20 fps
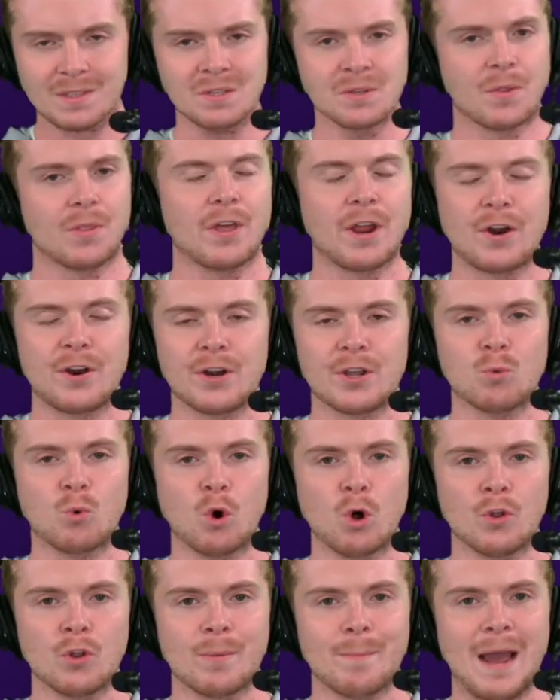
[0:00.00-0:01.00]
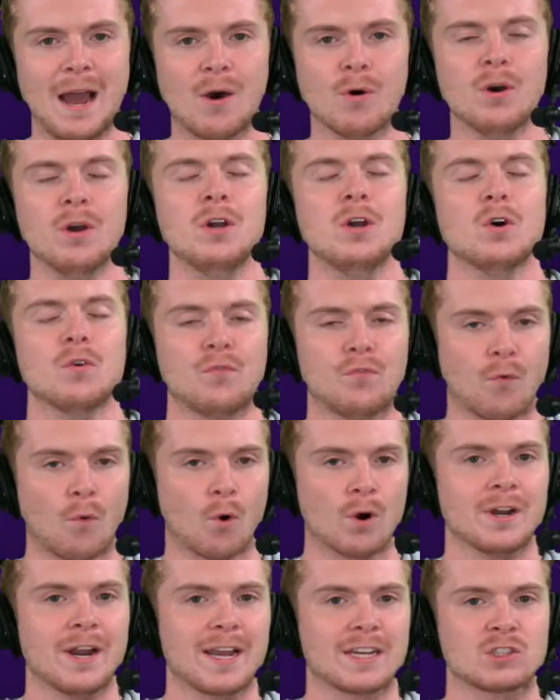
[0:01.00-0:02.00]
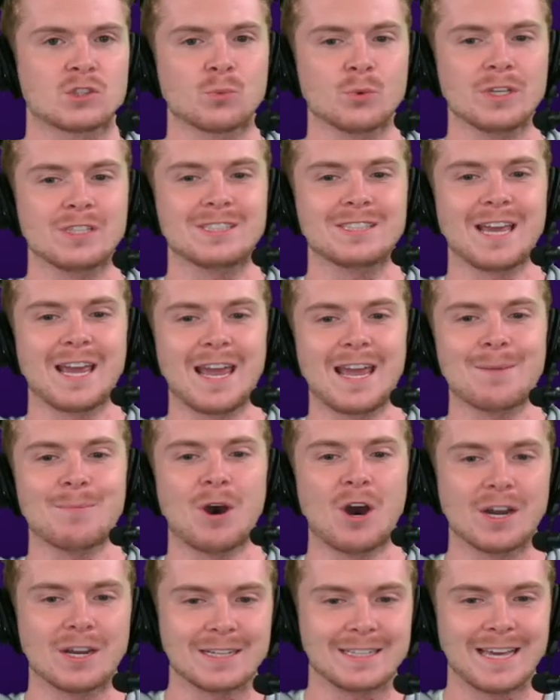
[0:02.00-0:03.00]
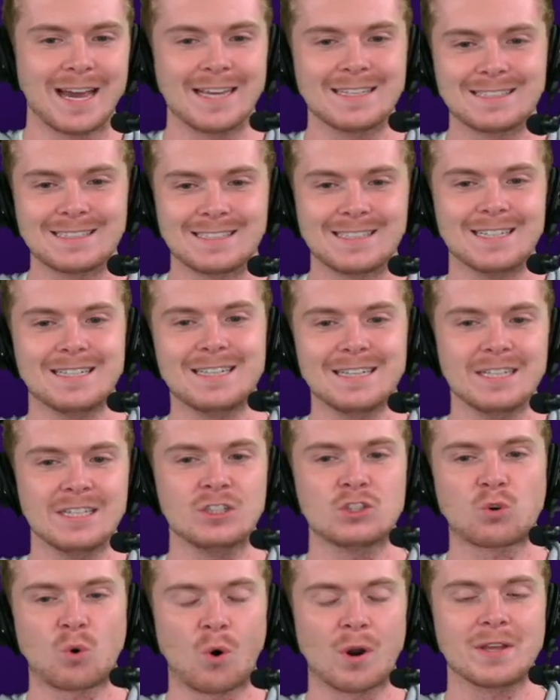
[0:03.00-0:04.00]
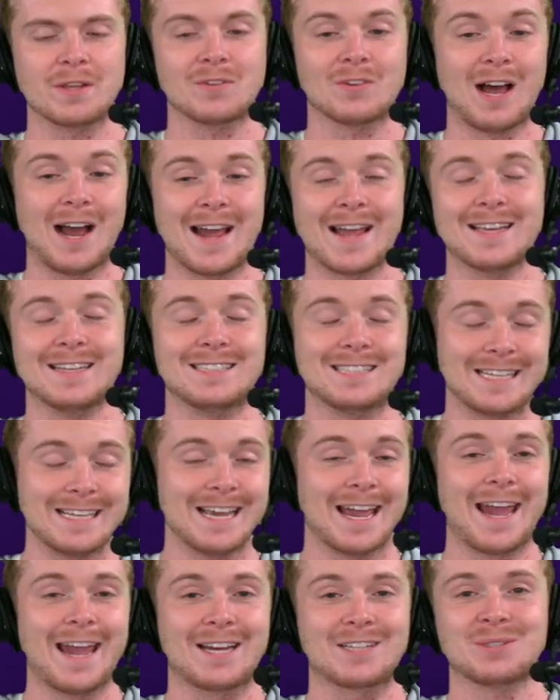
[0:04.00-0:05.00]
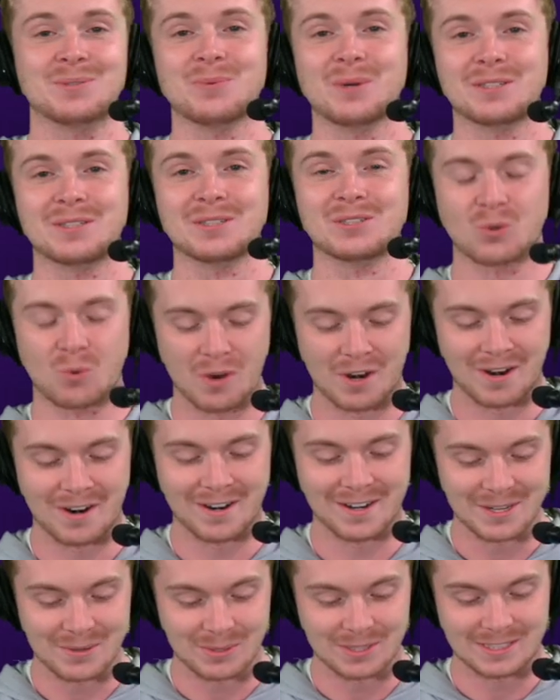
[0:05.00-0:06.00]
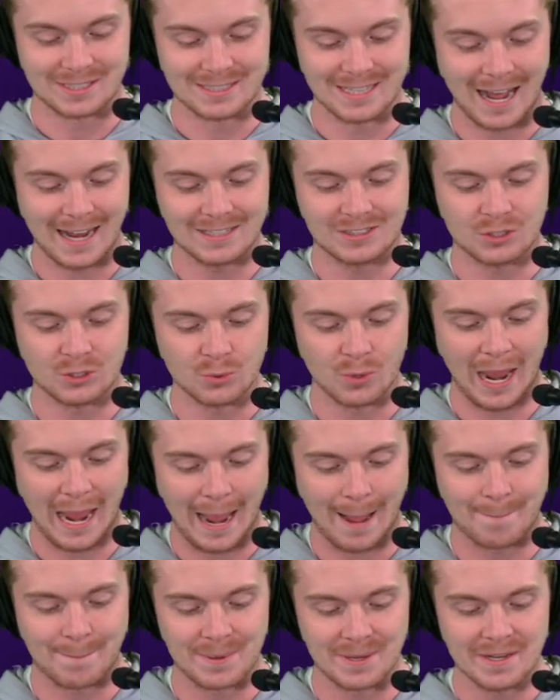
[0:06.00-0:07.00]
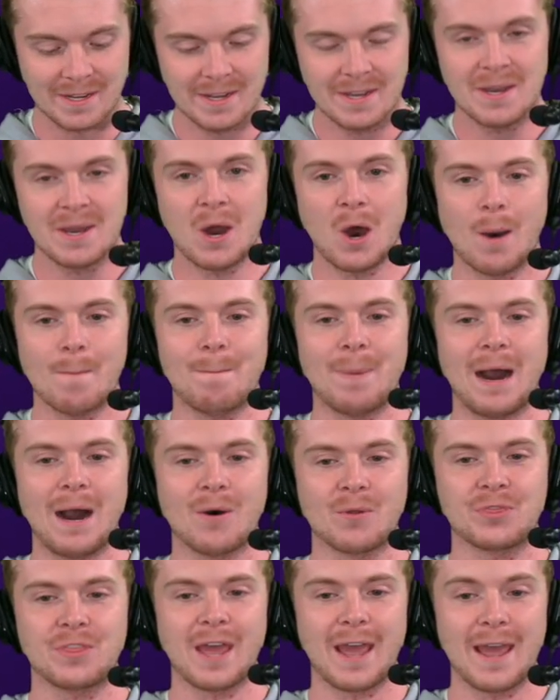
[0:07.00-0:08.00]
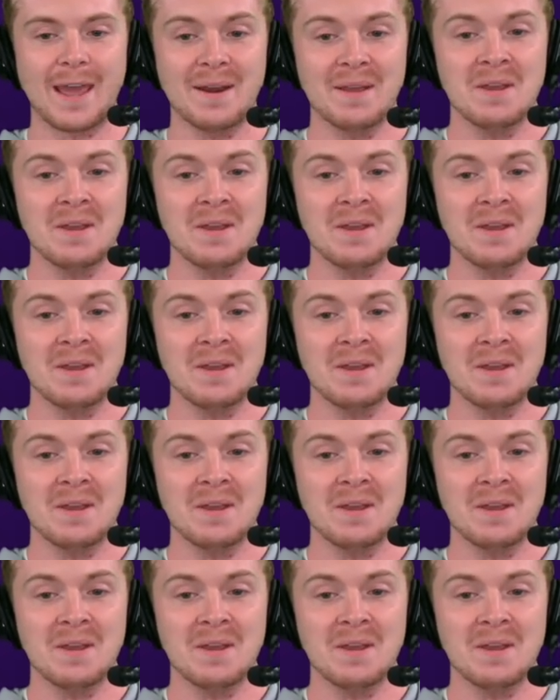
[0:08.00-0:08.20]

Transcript: They already ruled him out for next week's game against the Detroit Lions. He actually went to Twitter, and he was not too happy about that.